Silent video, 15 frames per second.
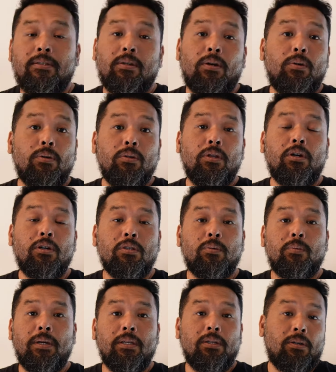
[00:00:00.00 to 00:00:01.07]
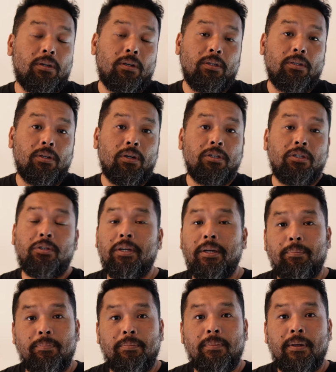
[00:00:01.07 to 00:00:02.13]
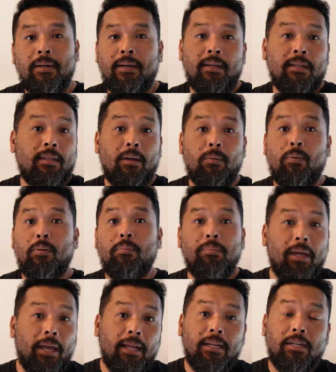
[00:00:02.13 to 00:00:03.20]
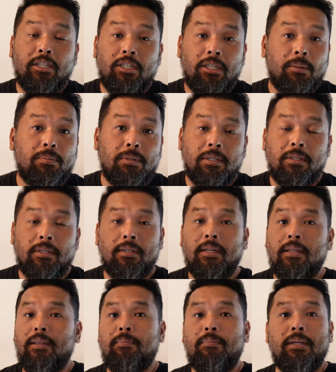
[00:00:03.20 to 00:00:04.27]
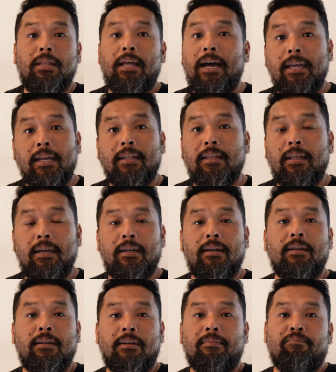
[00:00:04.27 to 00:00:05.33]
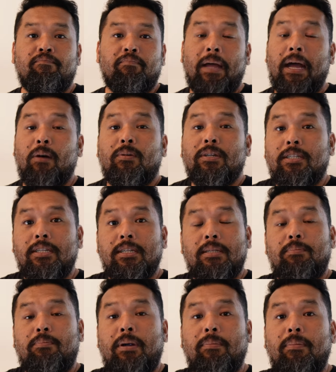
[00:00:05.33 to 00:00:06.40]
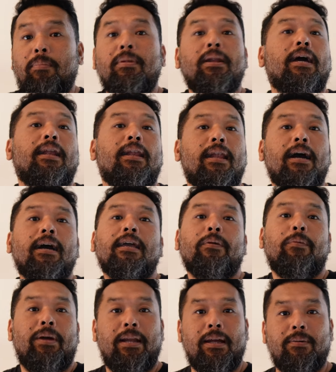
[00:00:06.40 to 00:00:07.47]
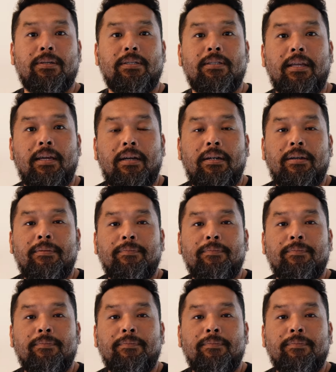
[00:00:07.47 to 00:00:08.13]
So who knows, when you're on your trip, there won't be any ships that be docking there. I was just probably unlucky when I was there.